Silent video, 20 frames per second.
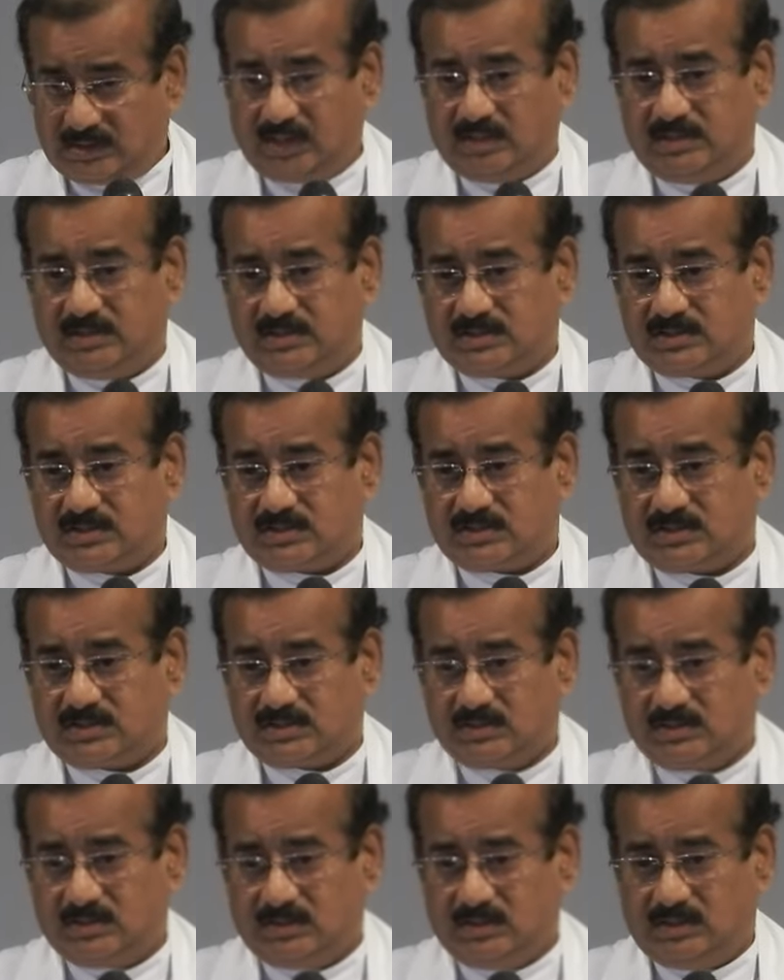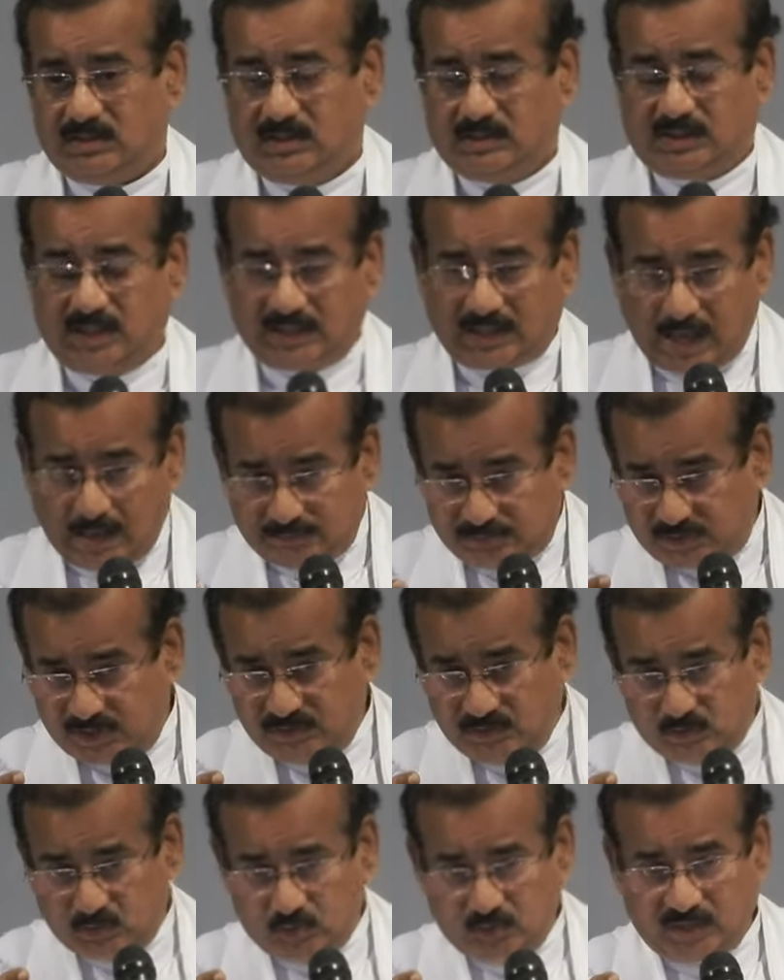tells the
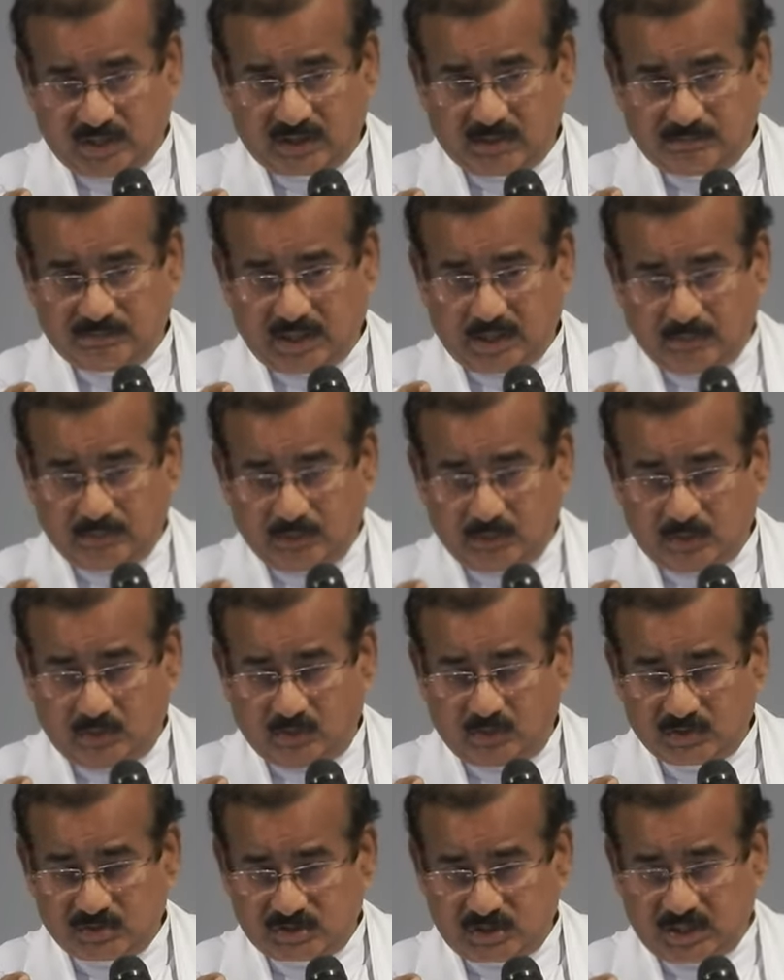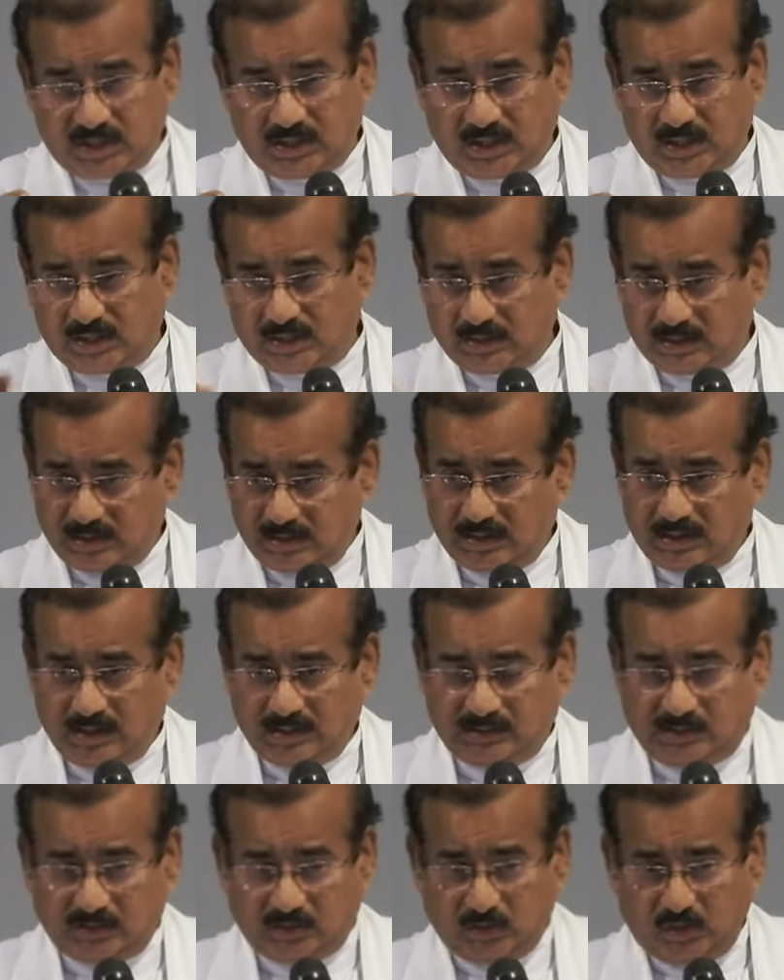captives who were in Babylon, saying,
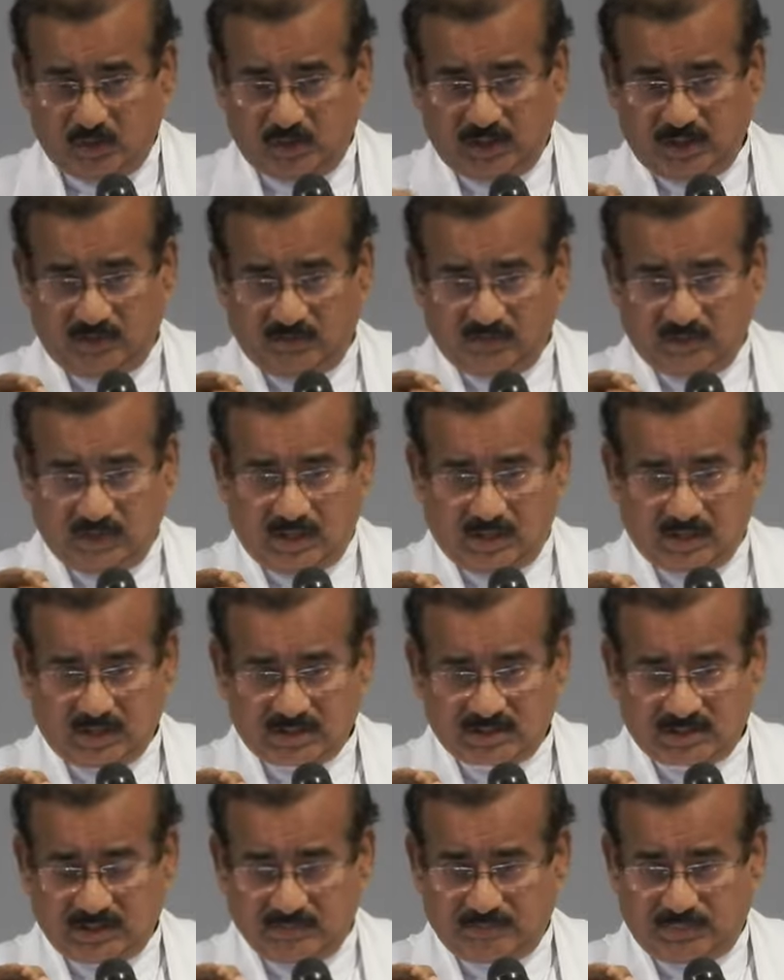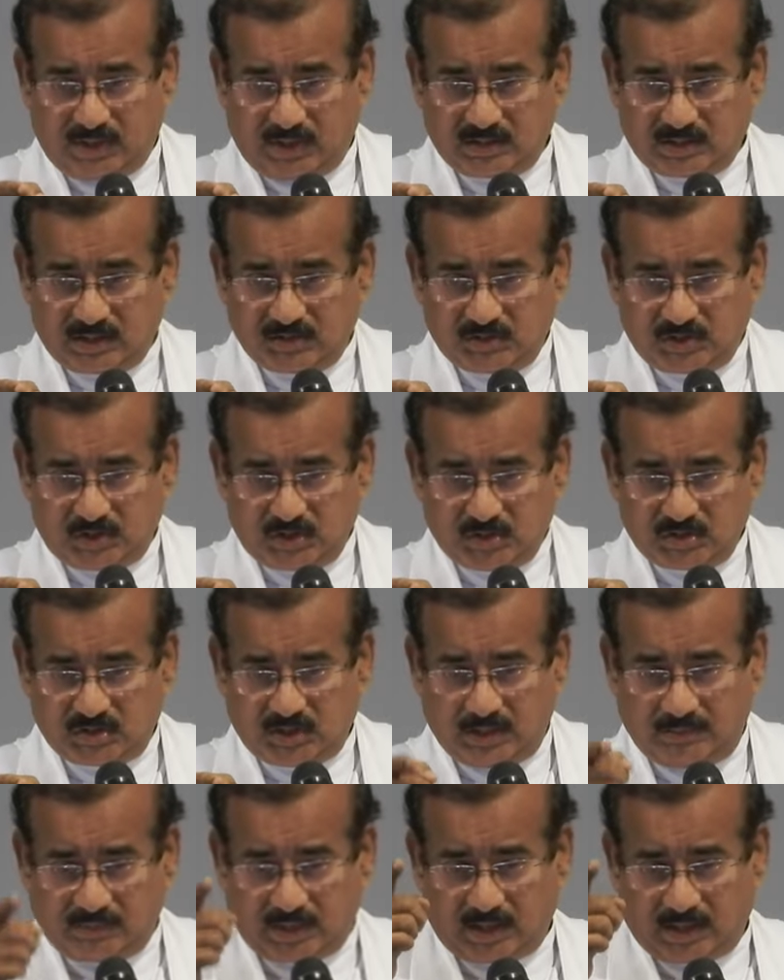the glory of God has departed
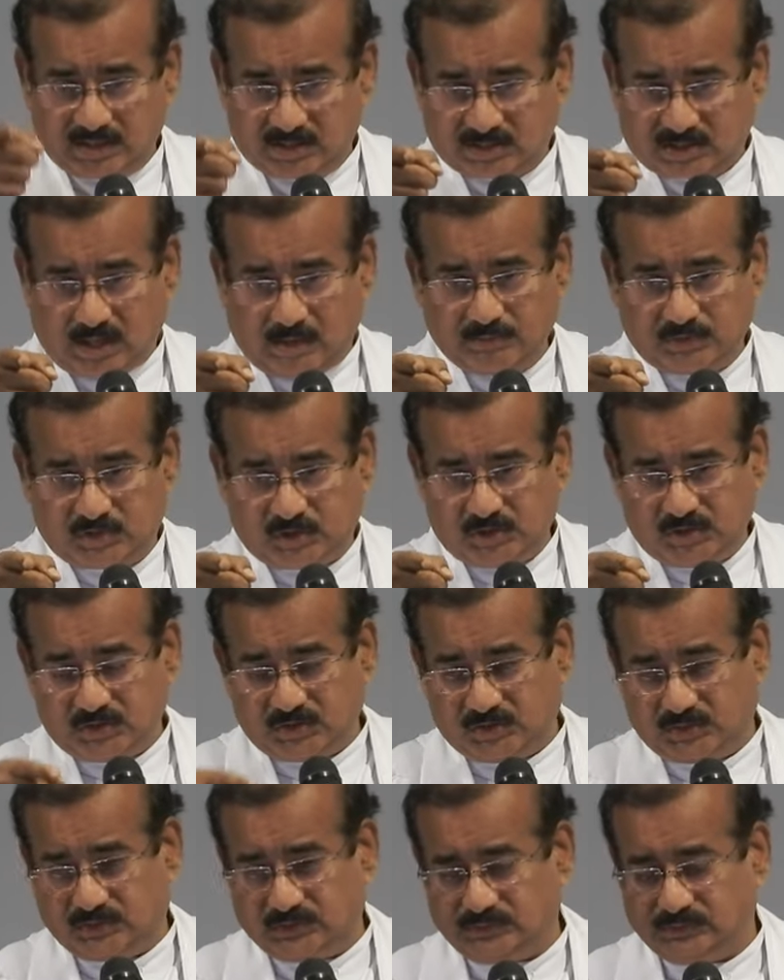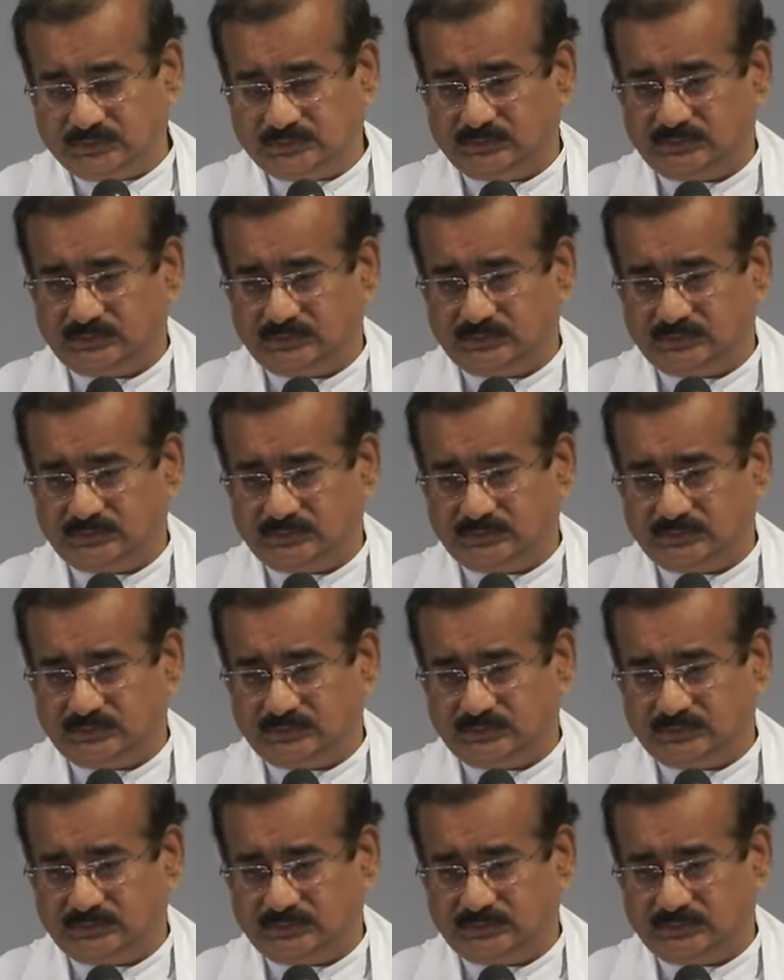Jerusalem and has come to you.